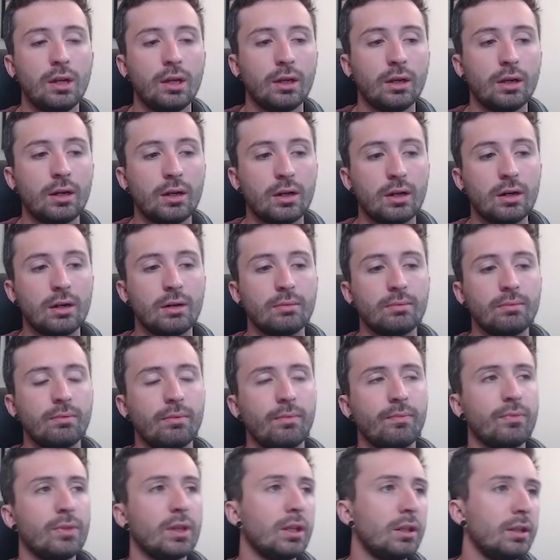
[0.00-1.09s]

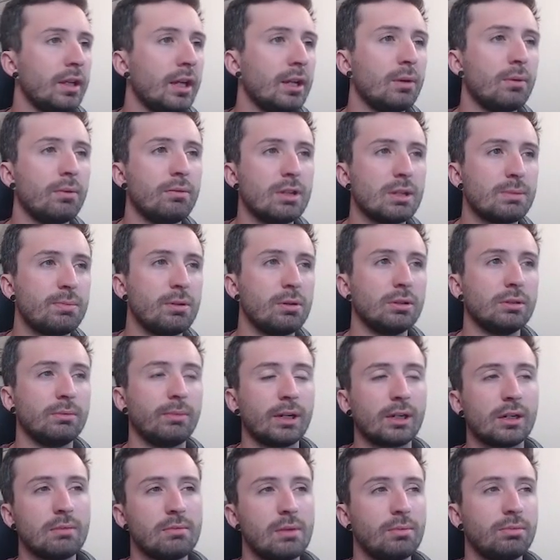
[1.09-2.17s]
I know in this build it
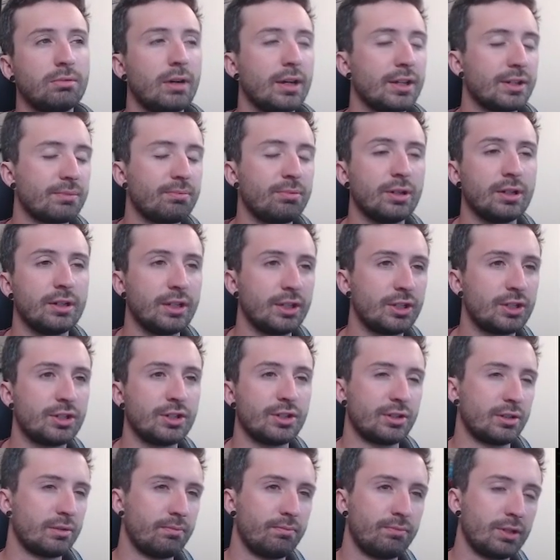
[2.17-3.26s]
might come up less, but it's
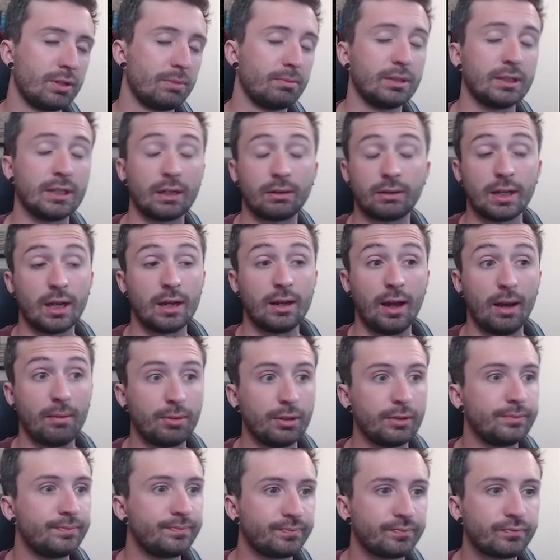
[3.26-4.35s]
just something that can
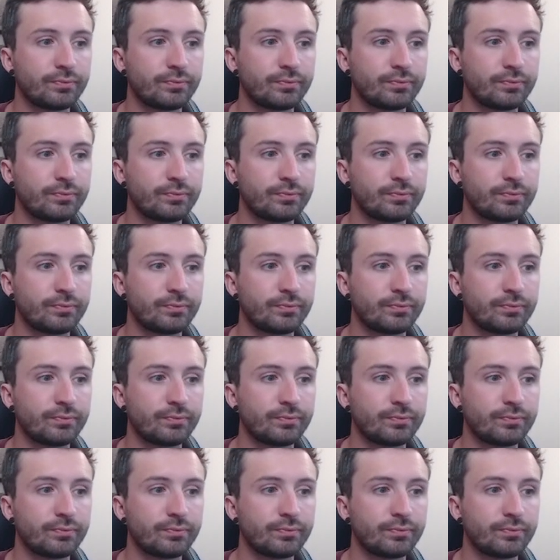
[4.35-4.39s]
happen.